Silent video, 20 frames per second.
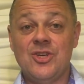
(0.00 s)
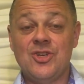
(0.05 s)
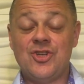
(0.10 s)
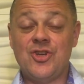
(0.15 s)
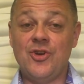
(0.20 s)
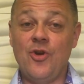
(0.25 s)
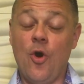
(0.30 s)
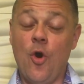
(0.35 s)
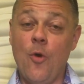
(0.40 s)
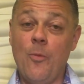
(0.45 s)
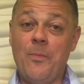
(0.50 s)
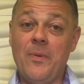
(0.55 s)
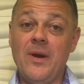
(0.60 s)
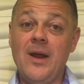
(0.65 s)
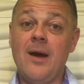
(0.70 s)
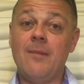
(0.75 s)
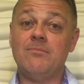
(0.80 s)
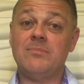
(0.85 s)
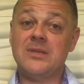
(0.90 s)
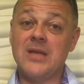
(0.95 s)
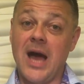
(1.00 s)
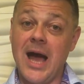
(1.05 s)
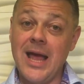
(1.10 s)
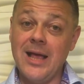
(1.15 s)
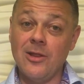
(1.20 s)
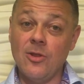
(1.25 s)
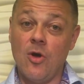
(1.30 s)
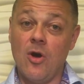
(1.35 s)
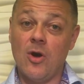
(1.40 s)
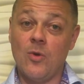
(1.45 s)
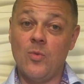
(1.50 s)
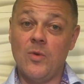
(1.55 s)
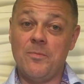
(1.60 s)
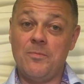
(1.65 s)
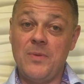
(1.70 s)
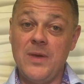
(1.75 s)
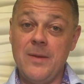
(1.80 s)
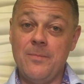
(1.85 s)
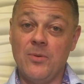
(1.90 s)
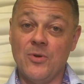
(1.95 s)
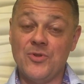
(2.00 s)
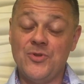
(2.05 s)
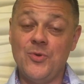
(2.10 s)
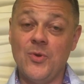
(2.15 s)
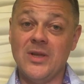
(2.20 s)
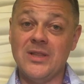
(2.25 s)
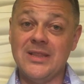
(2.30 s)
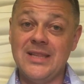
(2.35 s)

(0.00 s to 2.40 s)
should open up dialogue with people to